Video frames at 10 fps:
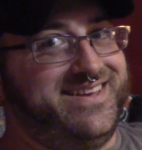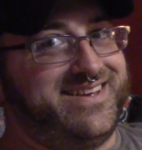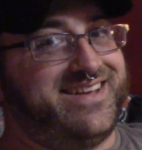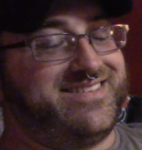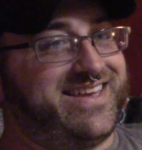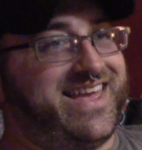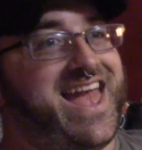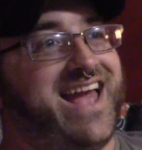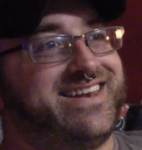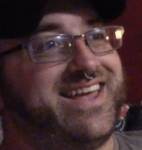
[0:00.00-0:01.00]
Because it
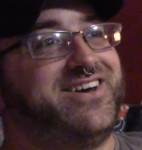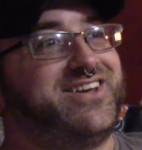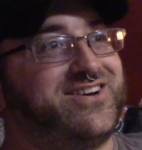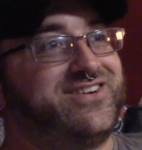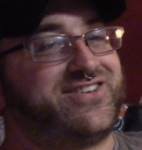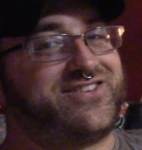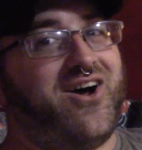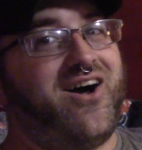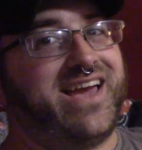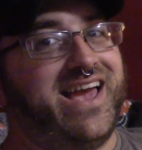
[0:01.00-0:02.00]
can't tell you're just
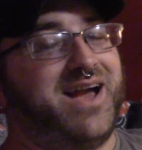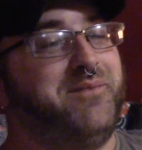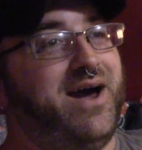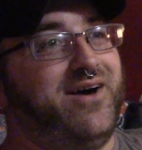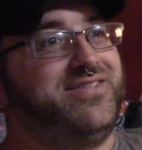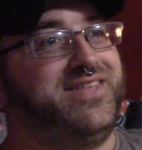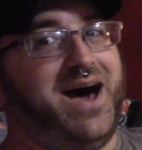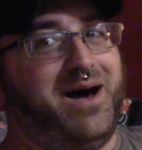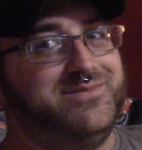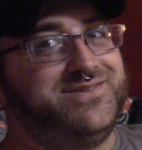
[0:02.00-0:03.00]
talking about the
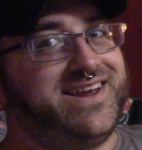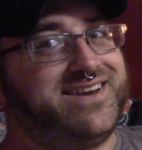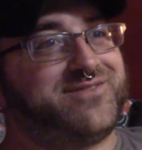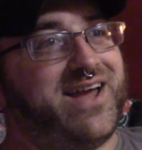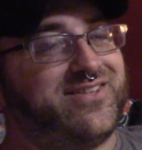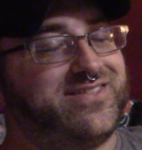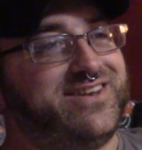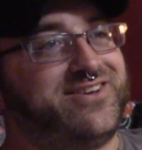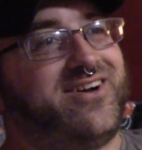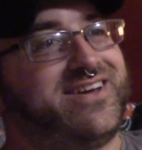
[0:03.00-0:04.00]
object rather
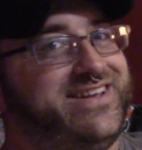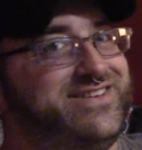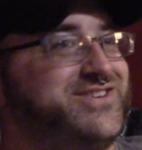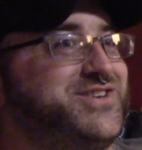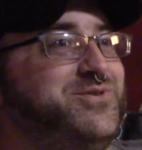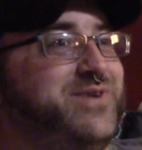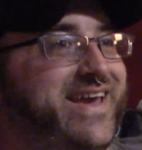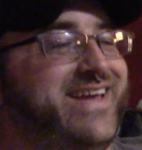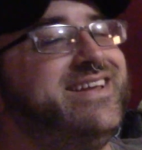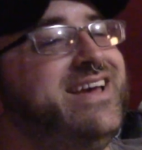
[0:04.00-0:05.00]
than talking to it,